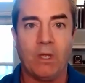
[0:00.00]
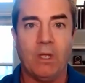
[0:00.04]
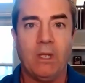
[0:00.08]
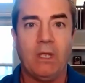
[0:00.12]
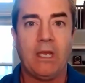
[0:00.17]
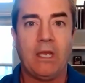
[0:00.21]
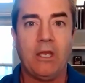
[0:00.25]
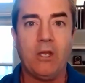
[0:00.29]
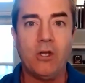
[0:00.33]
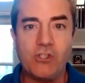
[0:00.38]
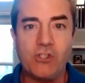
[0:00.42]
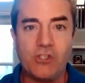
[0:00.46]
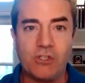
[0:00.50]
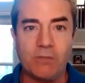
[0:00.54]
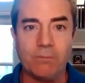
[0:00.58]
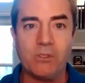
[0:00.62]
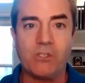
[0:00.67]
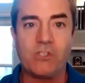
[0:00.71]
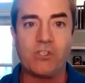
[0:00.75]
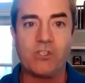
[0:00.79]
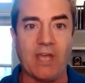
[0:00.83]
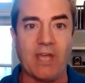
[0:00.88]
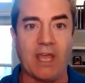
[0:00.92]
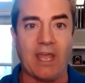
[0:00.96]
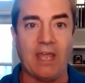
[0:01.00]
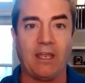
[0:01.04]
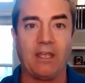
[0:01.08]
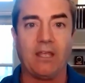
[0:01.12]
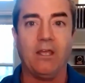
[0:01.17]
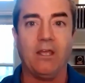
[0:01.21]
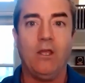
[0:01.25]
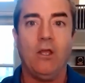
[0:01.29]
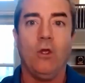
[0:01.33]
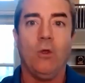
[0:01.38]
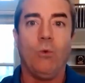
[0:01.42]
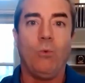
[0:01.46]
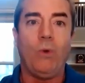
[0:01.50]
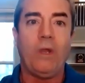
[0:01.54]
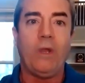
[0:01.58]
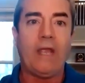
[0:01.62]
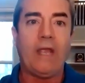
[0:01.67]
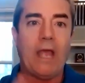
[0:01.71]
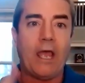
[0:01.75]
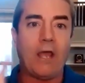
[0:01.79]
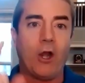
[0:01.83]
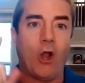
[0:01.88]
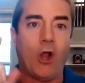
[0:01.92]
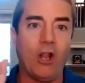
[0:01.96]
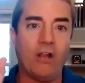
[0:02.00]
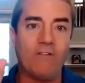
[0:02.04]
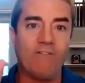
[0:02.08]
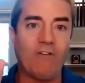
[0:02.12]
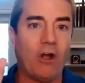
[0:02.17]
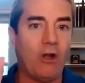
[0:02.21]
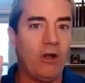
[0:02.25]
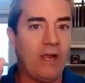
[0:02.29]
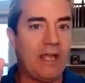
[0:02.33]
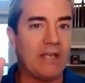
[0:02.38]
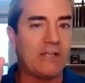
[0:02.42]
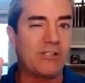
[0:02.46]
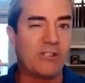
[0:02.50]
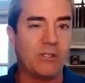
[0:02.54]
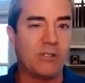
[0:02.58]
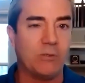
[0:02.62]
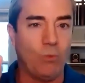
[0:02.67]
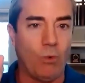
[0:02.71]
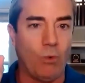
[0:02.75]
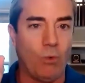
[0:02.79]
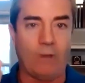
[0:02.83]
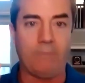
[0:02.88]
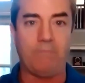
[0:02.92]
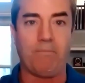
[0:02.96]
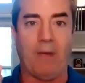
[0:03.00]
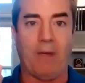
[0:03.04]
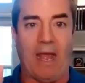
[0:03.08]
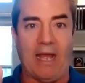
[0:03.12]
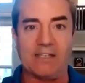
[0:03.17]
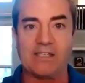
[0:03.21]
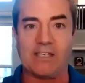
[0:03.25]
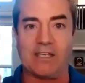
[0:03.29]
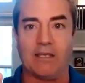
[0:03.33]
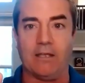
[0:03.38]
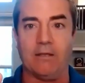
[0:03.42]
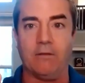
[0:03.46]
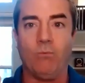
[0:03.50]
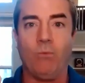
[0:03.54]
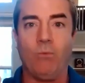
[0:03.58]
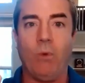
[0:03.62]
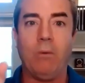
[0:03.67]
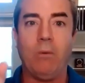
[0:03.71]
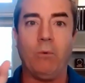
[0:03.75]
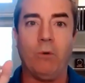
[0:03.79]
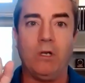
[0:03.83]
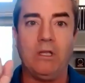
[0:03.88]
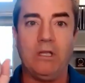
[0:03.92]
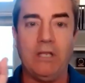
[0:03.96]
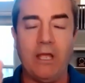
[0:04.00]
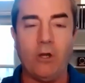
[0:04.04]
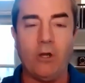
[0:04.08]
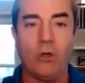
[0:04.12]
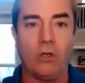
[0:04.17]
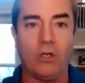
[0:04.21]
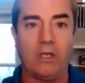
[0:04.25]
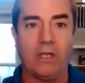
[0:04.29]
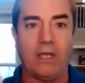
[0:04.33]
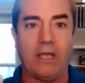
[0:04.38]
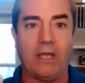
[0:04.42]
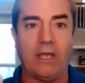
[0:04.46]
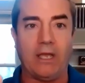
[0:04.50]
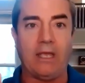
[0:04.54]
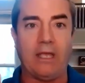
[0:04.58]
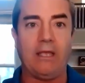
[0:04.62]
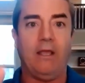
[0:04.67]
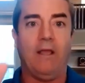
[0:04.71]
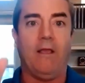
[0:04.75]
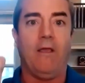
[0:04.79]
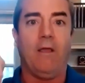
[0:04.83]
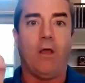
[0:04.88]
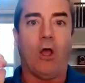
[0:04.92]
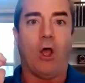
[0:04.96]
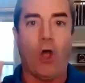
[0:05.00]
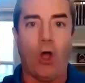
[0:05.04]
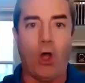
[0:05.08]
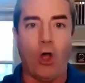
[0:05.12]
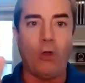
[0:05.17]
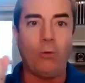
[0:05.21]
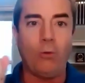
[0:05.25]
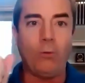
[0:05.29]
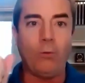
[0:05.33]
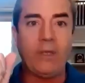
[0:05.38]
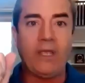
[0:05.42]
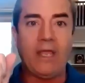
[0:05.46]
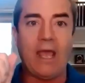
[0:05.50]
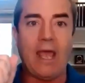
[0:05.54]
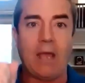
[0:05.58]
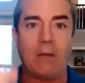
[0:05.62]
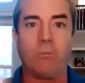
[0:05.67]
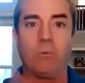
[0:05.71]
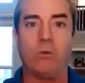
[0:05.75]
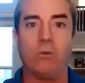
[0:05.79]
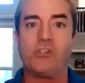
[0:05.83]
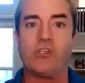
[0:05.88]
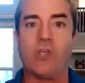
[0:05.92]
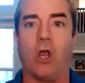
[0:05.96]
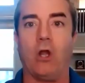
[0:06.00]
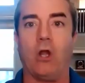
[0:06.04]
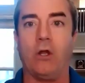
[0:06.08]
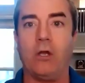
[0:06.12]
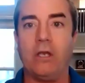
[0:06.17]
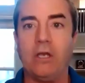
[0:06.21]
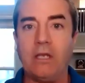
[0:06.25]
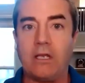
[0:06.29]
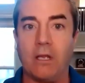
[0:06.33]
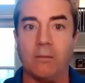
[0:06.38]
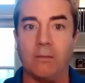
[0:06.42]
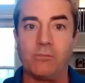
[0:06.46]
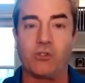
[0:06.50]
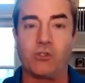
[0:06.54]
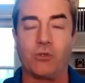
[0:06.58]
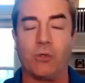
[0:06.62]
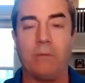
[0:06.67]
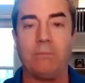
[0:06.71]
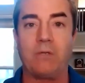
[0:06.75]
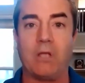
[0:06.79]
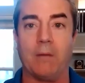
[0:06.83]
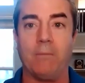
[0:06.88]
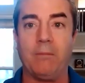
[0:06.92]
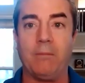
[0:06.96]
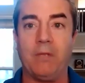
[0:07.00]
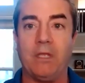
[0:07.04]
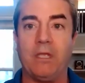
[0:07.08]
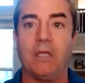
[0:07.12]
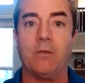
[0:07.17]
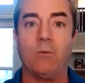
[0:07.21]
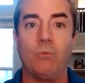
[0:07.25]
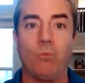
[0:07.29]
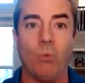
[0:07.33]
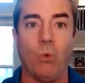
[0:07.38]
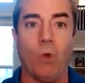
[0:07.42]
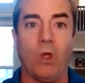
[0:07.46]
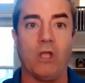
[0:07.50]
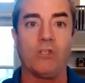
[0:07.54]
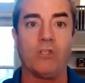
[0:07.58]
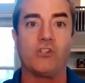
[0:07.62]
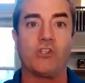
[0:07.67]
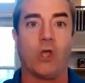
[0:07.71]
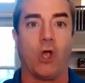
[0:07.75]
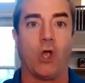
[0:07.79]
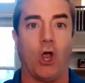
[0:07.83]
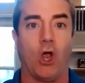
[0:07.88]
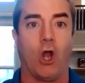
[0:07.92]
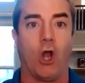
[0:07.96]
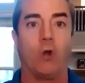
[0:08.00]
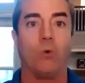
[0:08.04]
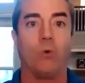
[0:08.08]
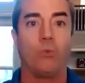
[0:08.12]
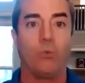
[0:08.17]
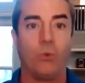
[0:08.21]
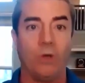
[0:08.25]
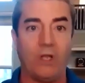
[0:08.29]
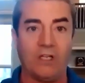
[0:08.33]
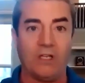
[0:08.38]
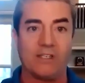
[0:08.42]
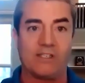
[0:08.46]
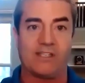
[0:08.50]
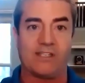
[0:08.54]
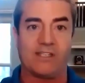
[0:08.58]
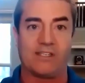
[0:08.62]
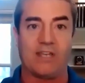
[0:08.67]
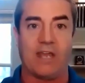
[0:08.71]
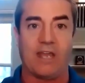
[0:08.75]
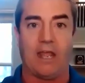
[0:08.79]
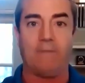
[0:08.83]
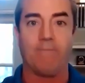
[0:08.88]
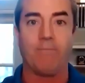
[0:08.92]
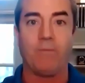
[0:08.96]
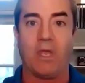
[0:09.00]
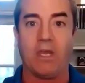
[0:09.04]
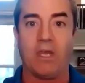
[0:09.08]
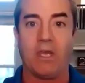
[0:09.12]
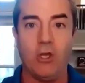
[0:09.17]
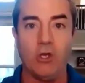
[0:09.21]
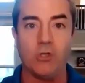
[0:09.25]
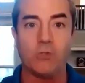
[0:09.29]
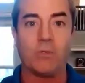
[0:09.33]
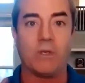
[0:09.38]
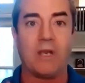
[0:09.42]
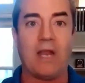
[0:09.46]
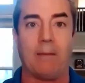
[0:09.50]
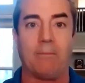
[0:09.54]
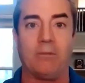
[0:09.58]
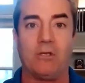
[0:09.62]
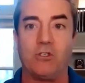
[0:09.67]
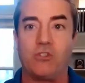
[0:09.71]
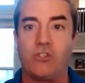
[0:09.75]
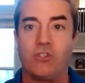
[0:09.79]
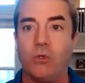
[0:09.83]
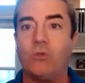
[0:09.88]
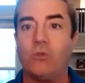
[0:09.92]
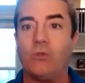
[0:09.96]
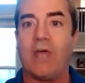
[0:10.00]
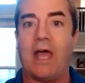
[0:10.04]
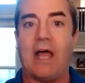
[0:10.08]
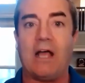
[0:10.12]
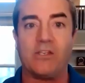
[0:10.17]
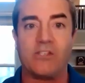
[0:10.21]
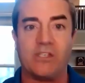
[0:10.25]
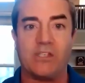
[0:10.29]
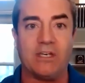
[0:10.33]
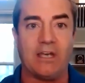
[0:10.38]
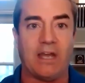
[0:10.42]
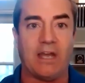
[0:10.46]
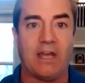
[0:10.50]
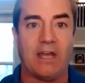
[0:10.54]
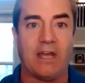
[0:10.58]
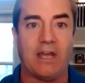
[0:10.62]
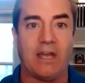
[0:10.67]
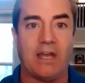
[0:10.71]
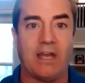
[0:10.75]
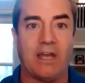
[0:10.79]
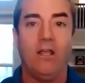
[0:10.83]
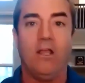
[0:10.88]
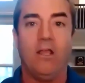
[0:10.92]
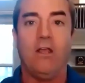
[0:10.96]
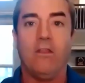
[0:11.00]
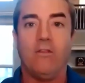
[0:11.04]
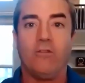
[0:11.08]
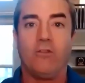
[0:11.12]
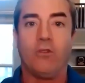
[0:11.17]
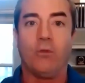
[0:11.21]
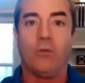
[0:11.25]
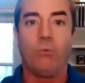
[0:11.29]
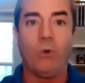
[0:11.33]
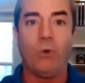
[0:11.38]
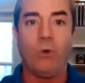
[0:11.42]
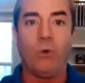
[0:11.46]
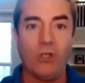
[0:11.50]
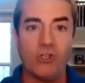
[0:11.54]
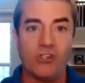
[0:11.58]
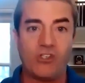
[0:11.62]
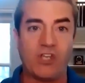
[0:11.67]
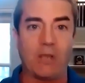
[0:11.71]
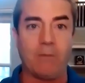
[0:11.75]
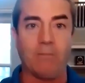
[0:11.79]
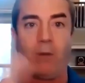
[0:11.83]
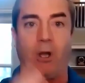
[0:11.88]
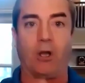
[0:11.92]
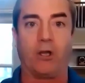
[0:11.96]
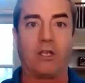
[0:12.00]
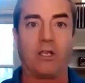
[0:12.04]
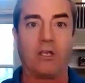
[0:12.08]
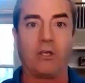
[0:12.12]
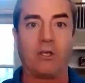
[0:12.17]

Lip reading: Here's the mistake. We had all of our eggs in one basket. We were literally, all we had was our income stream coming in was our real estate. And here's what happened in 2008. The real estate market